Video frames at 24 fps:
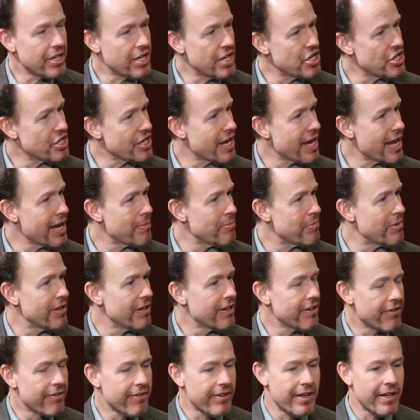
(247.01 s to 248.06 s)
to each
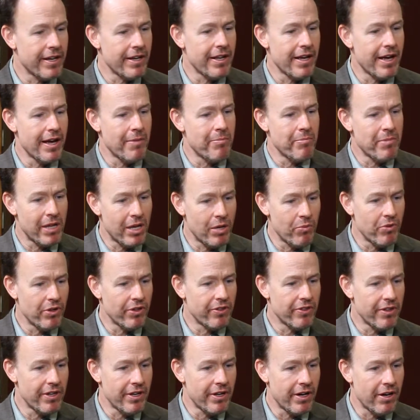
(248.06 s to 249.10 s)
campus and meeting
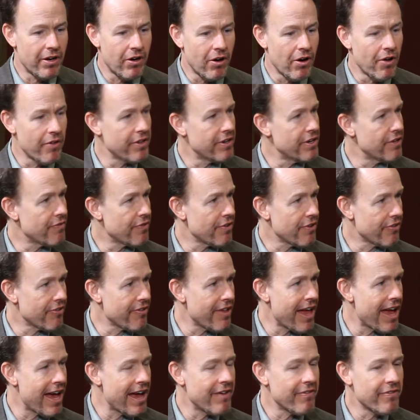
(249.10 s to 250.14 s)
with all the different
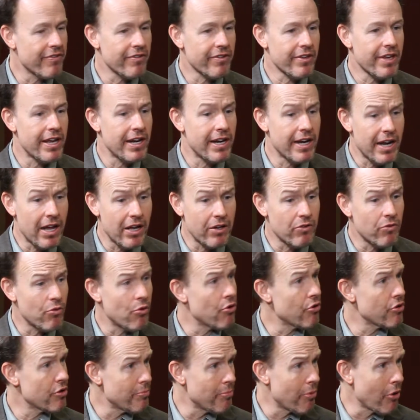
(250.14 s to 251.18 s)
staffs, getting out to
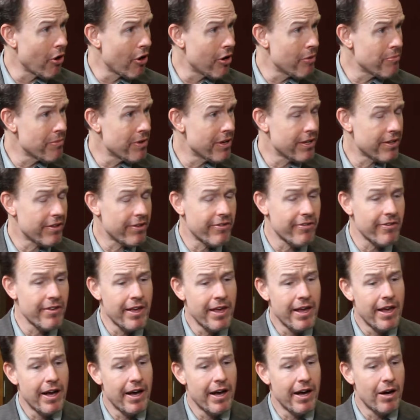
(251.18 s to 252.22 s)
our departments
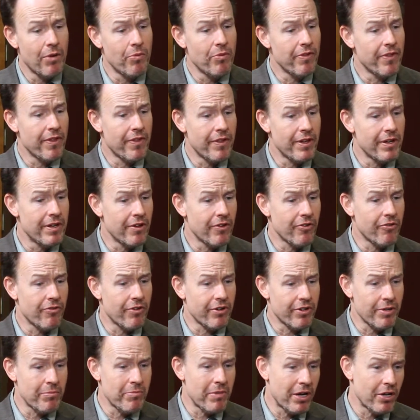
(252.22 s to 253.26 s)
within the
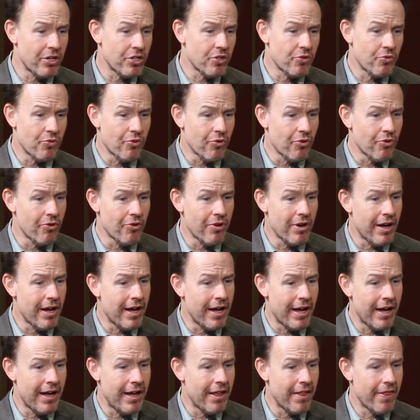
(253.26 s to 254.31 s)
district to make sure
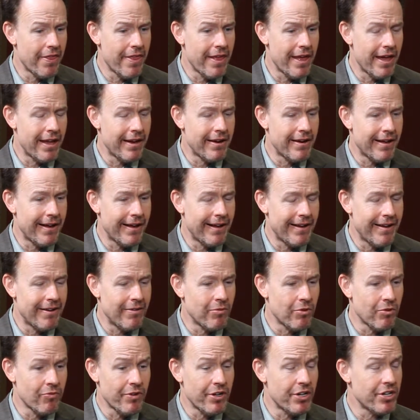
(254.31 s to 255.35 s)
that
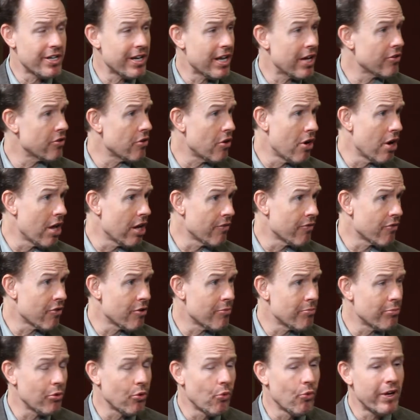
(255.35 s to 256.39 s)
we're reaching out to all of our
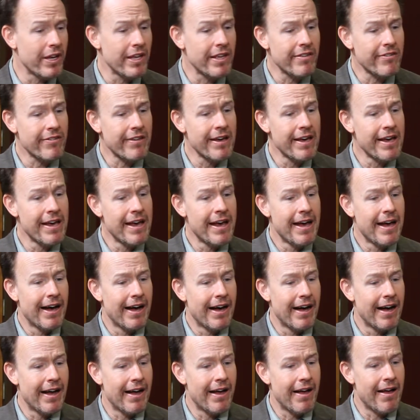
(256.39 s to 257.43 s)
employees,
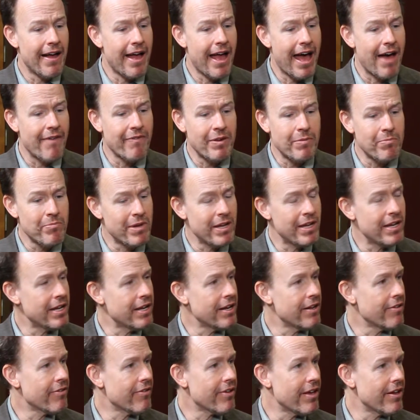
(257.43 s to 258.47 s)
having
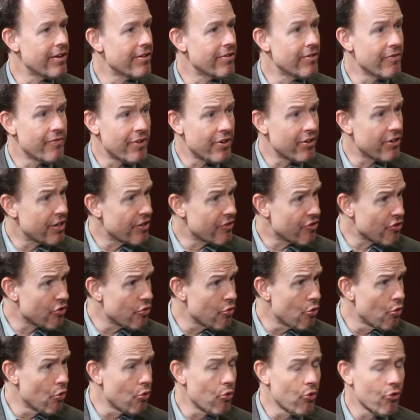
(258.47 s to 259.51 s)
meetings at the various
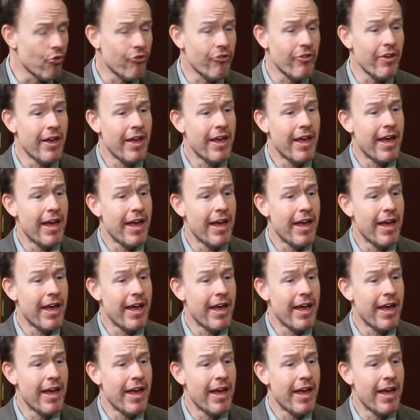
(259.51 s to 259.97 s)
schools,